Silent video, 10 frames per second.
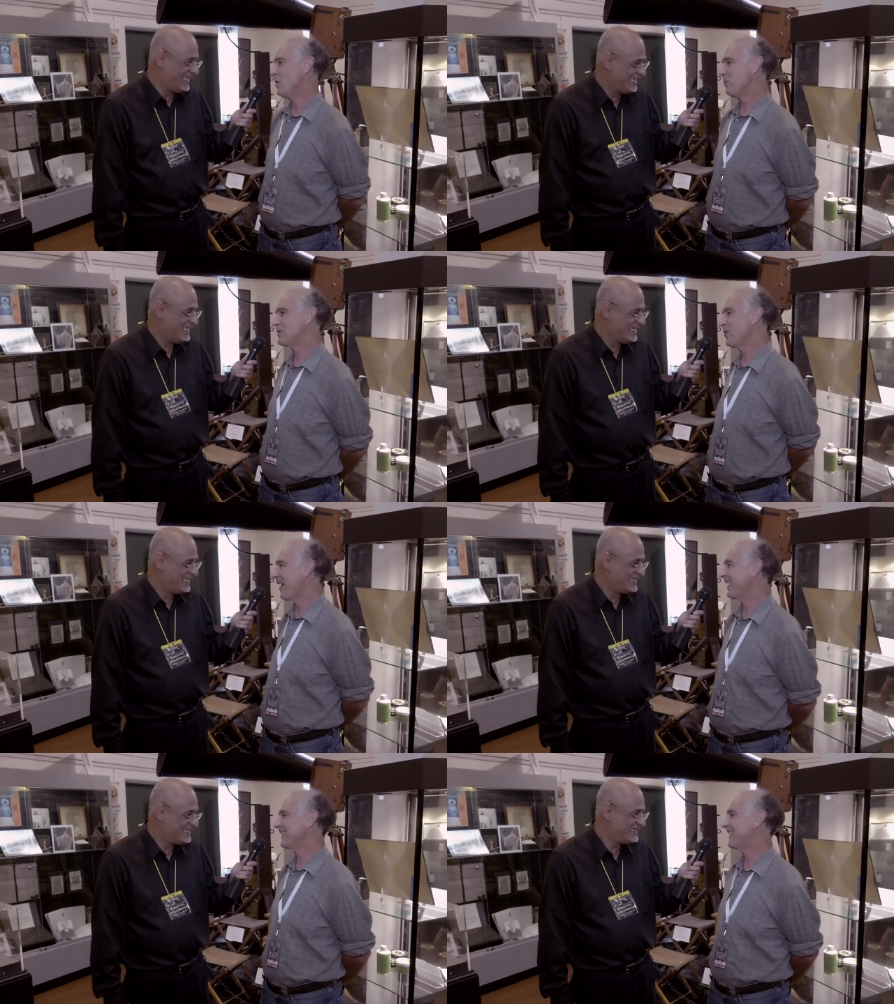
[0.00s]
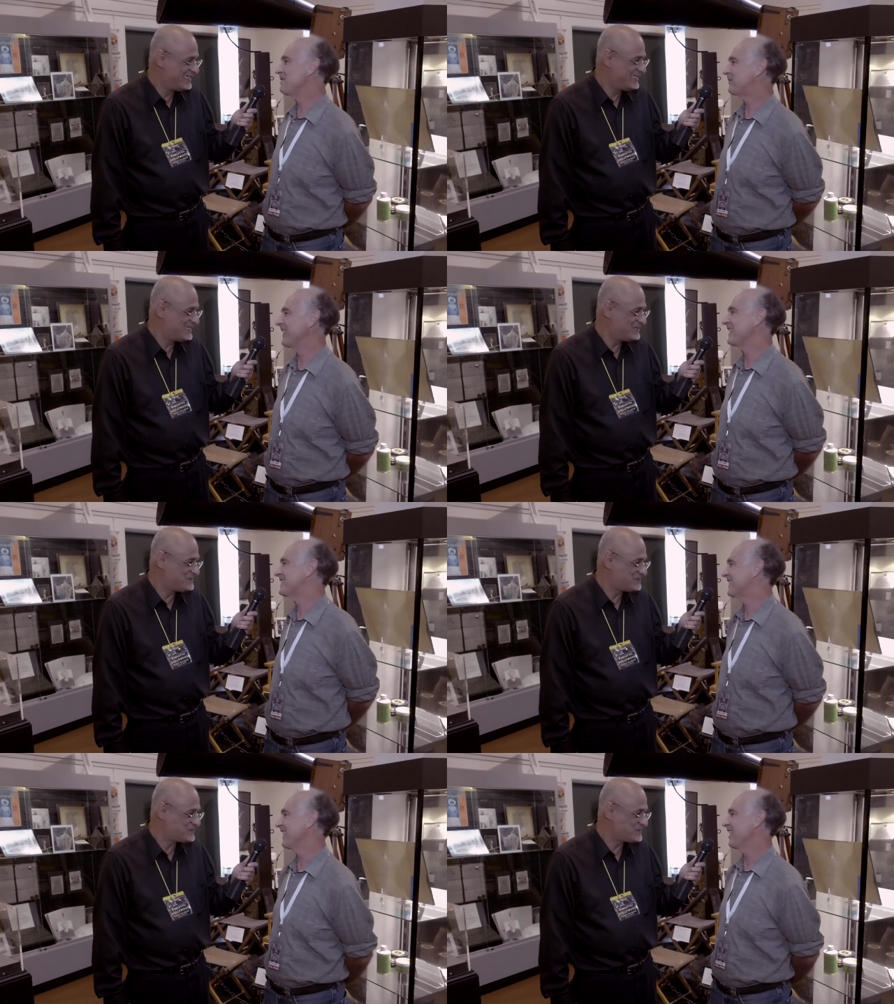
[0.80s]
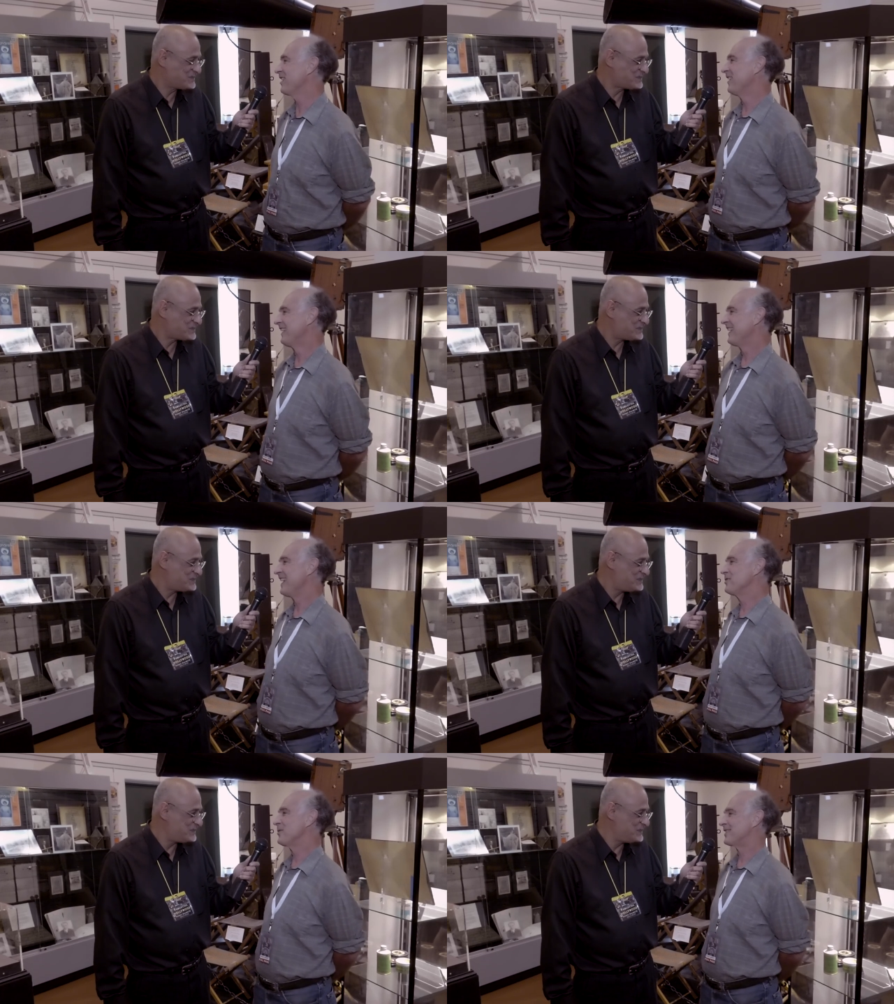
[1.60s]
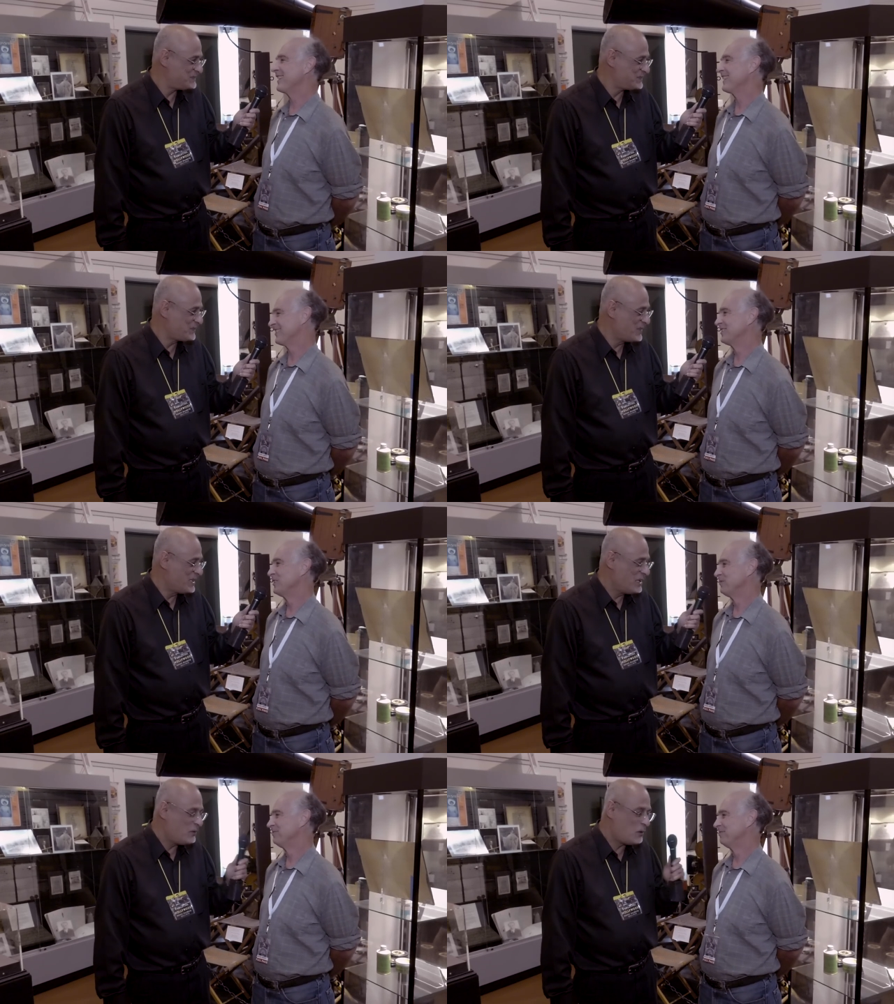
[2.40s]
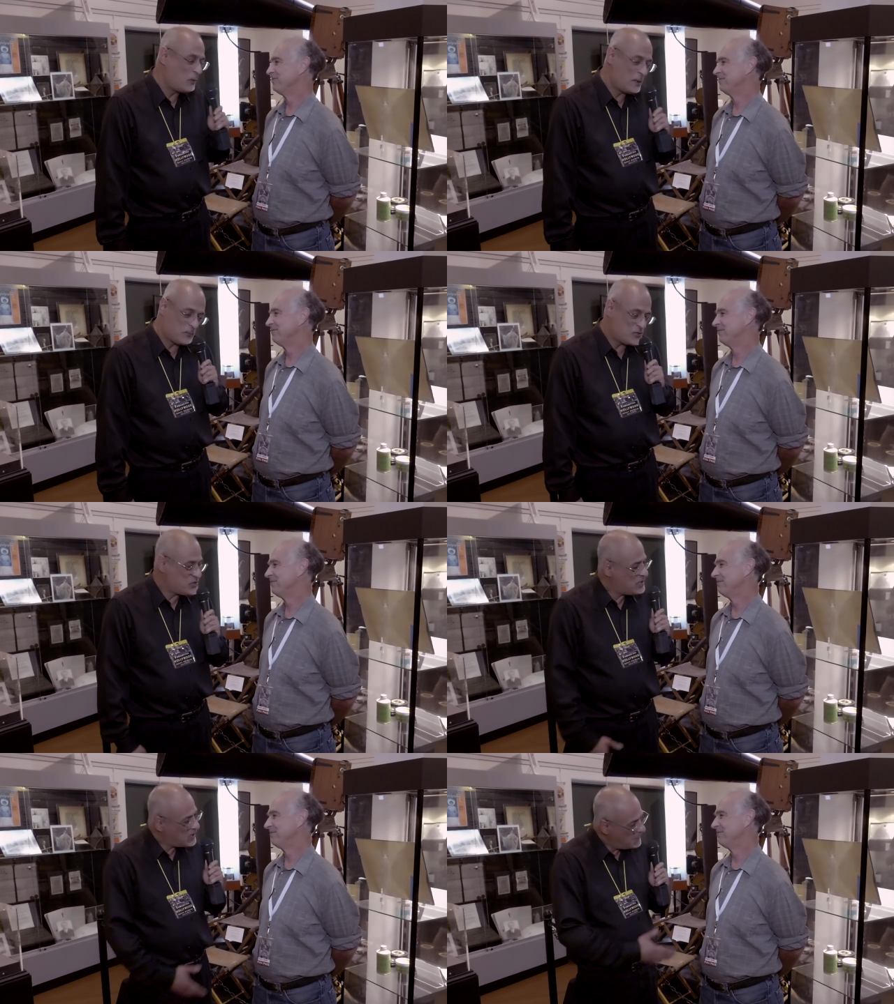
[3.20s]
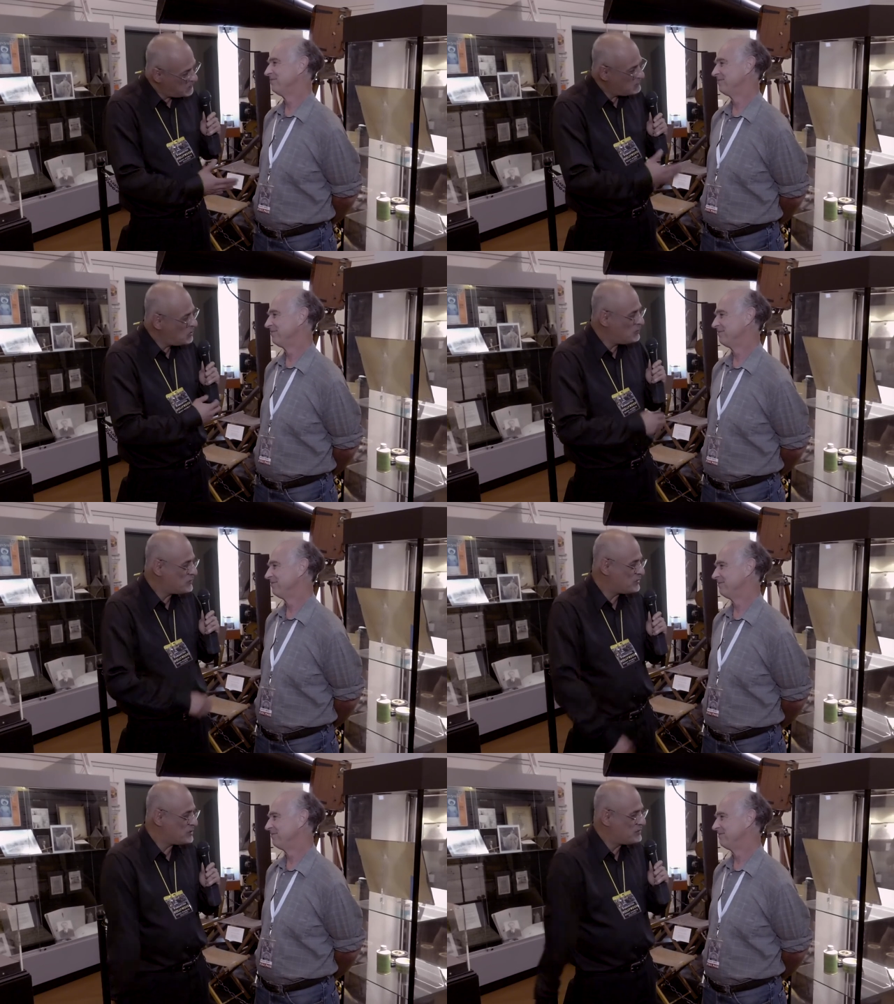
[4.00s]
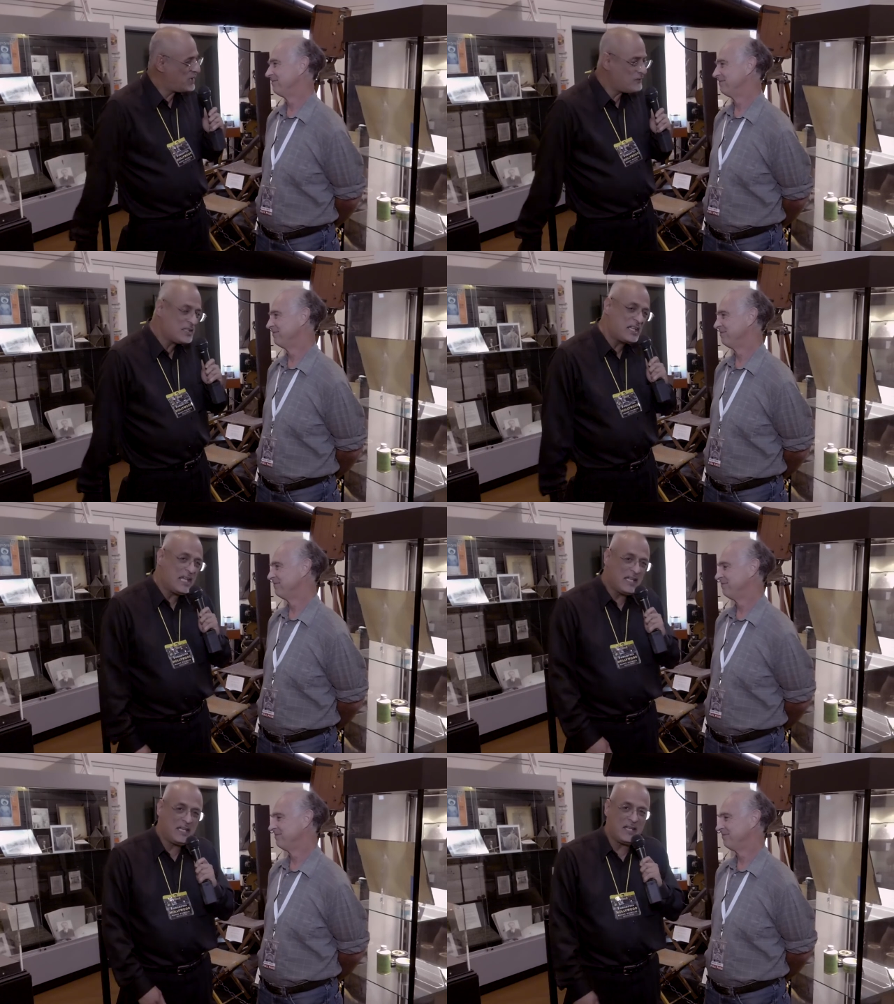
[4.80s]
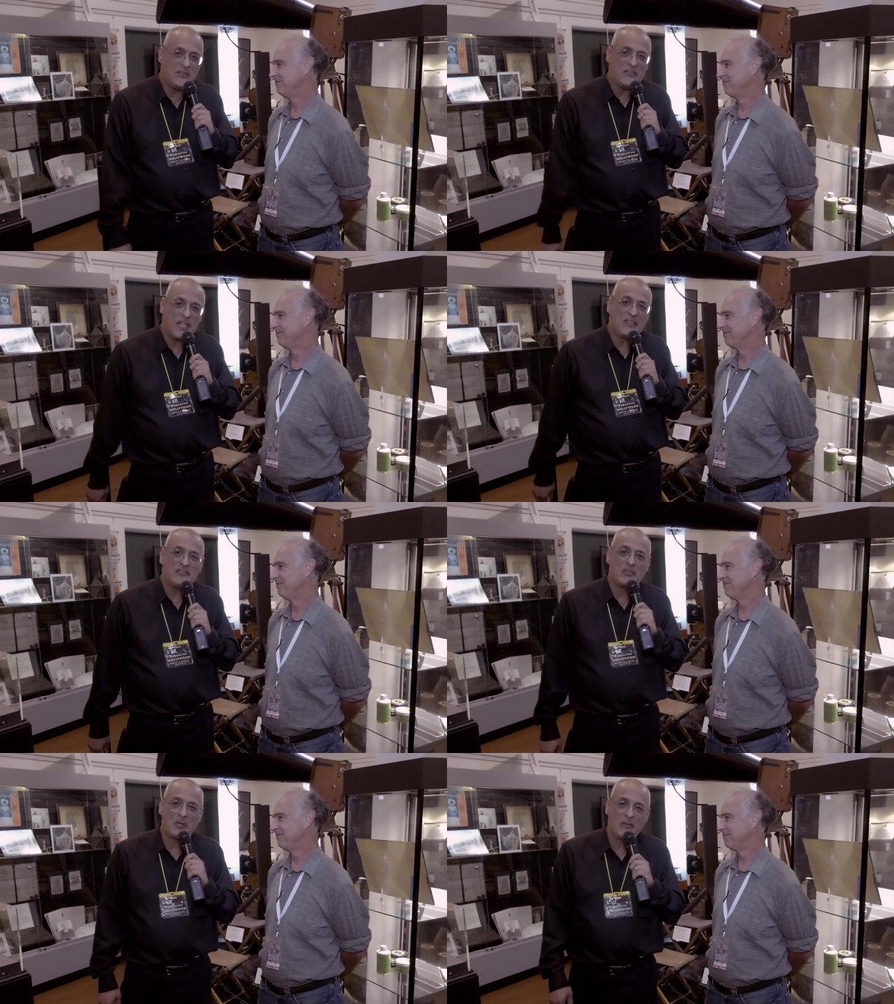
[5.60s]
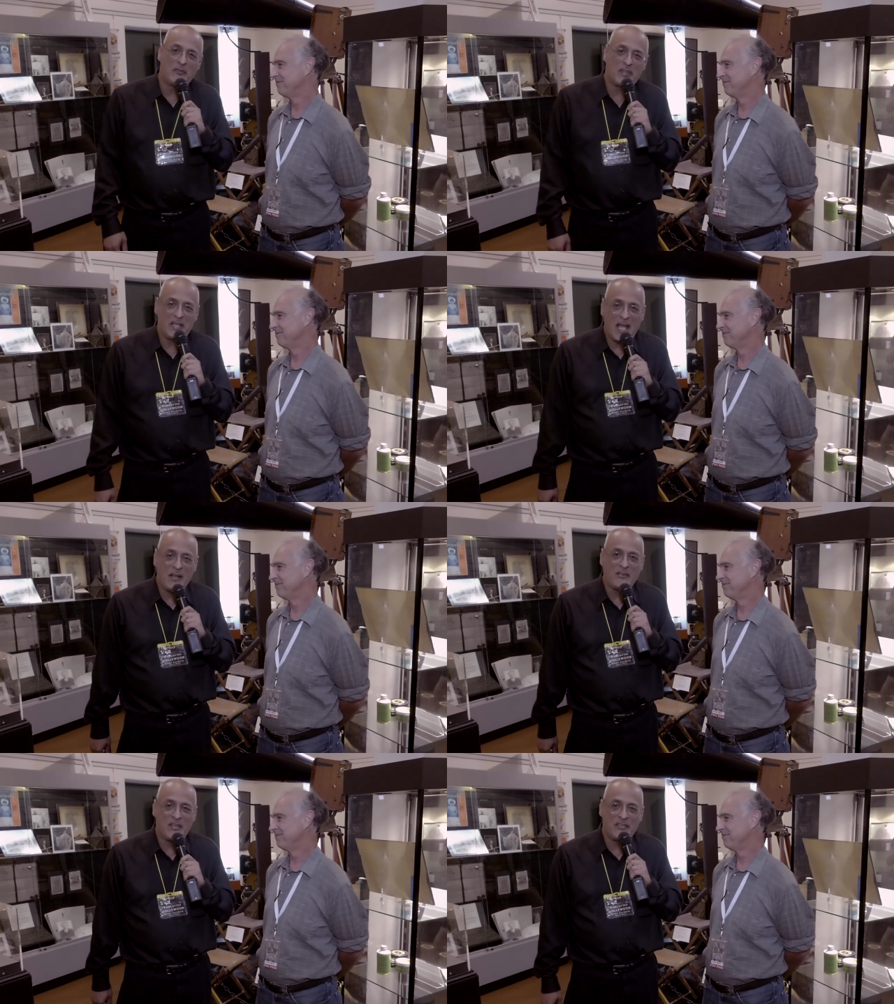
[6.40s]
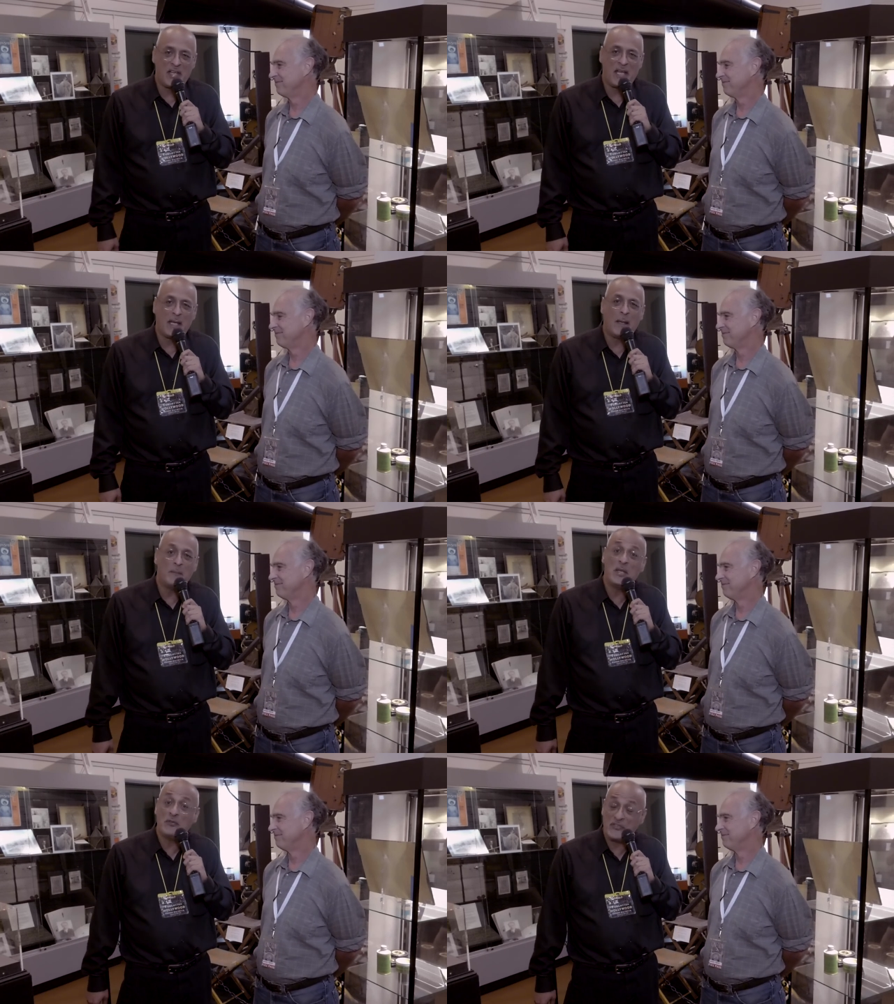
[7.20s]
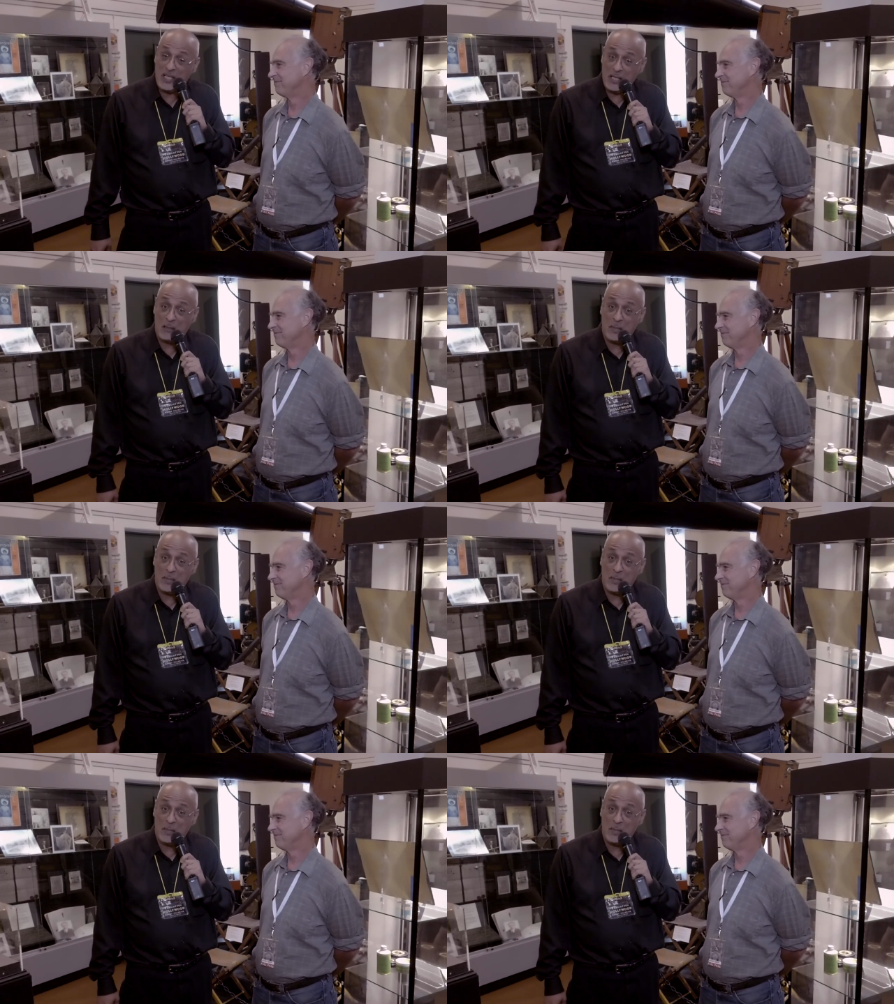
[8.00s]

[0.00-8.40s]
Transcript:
Speaker 1: we try and keep things uh, interesting.
Speaker 2: Well, we appreciate a couple of moments with you. David Kiehn is the historian for the Niles Essanay Museum,